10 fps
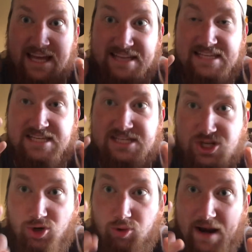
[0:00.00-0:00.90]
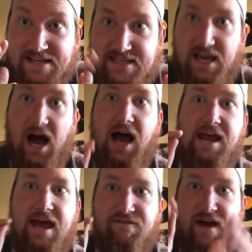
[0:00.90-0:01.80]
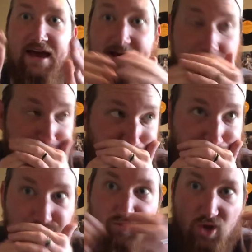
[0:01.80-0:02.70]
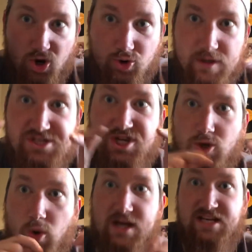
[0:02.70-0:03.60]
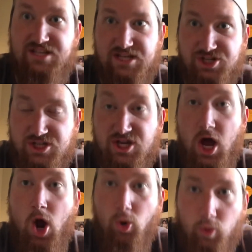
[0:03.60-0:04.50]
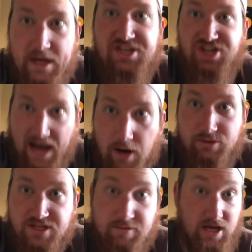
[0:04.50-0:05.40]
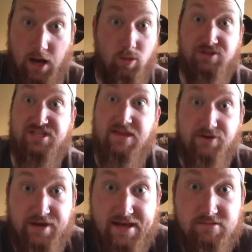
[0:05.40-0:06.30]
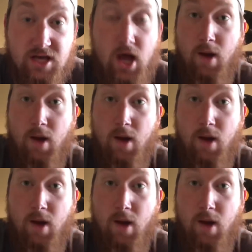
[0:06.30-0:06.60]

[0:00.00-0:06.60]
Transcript: This is crazy. I have had Christian organizations reach out to me. I won't say their names,